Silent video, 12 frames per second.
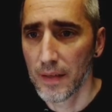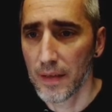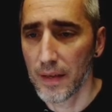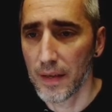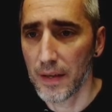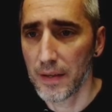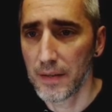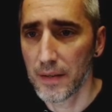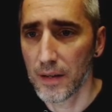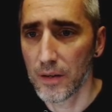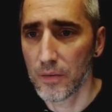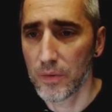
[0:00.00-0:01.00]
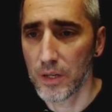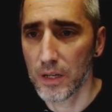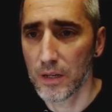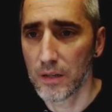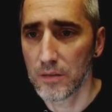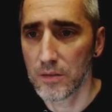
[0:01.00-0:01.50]
and we
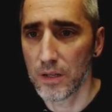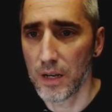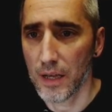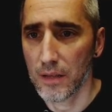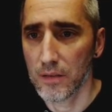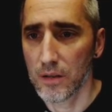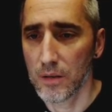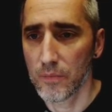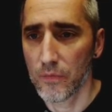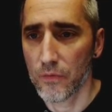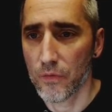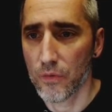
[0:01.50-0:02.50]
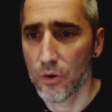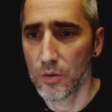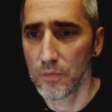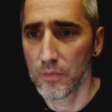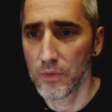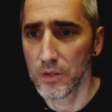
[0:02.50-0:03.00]
can select them
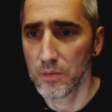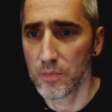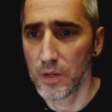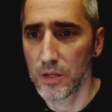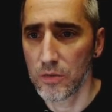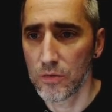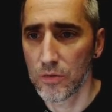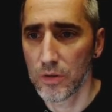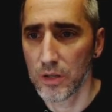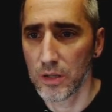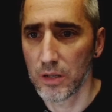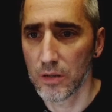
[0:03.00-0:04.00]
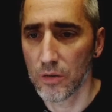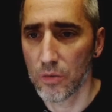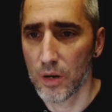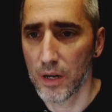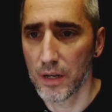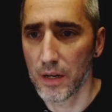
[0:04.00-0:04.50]
from this menu
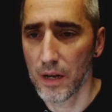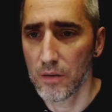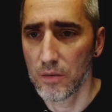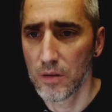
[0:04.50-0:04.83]
right now.